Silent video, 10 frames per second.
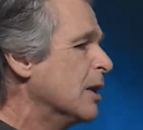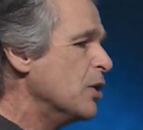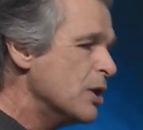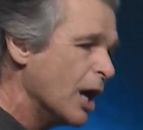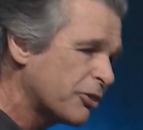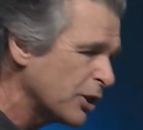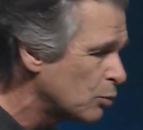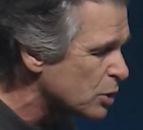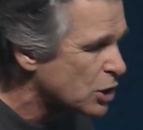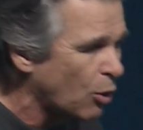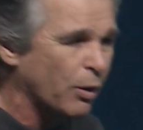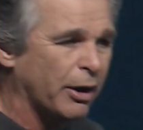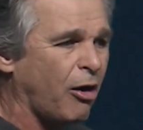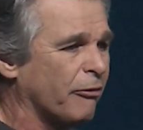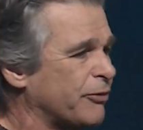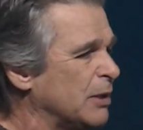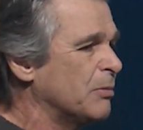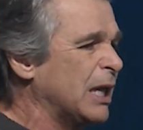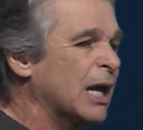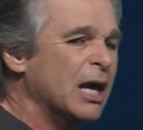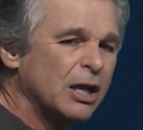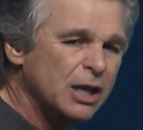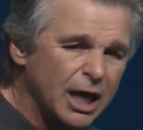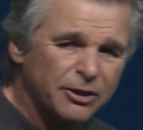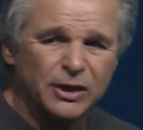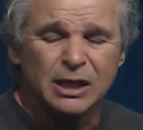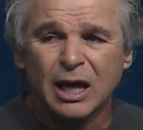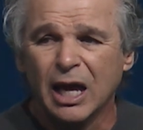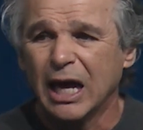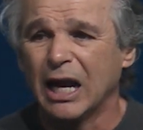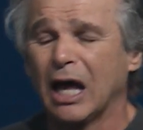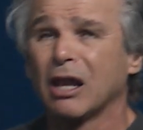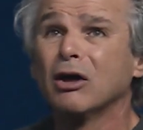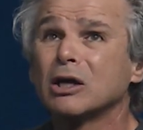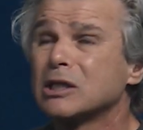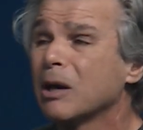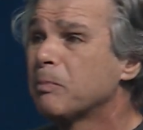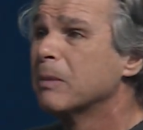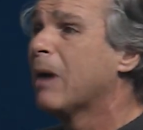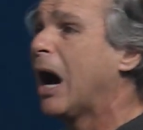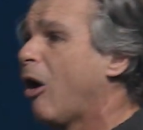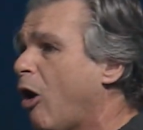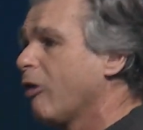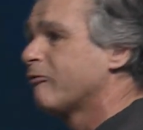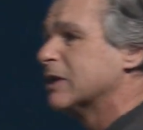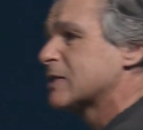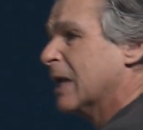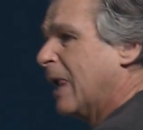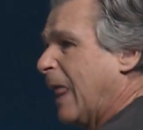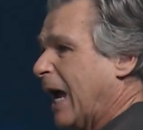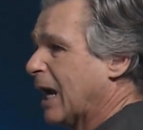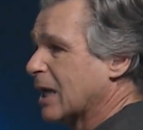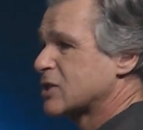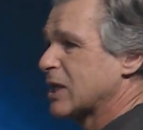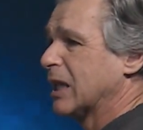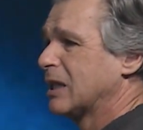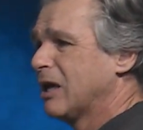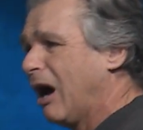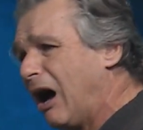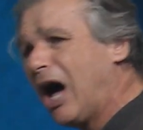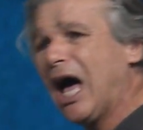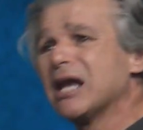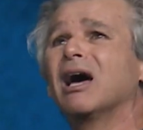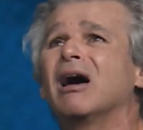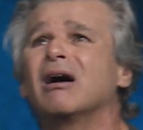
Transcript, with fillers: nothing was going off in me, nothing. And I looked up in my office and I said, God,